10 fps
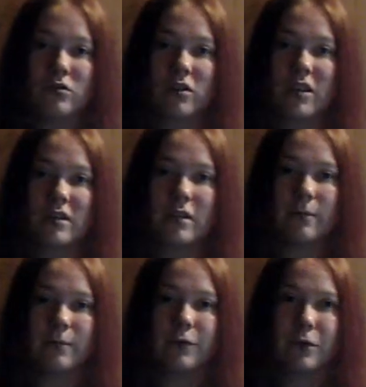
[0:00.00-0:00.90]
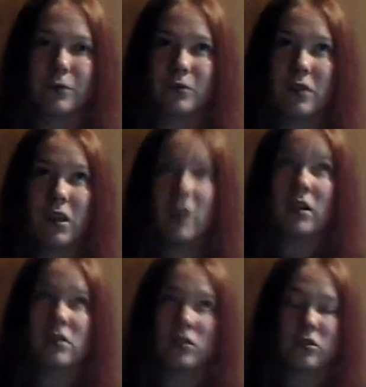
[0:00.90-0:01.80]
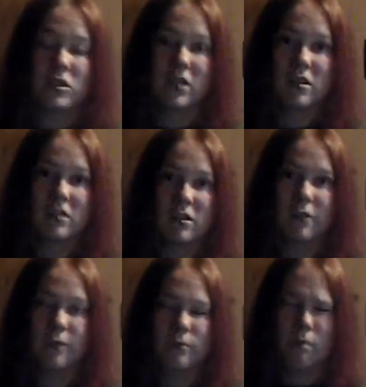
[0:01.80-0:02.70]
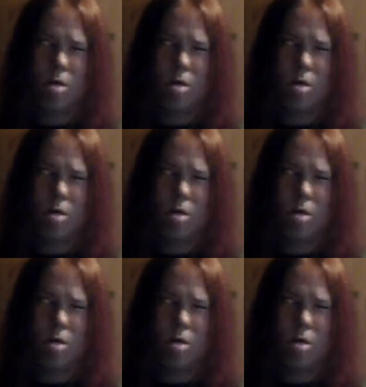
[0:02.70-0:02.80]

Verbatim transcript: to get some food, tortilla stuff.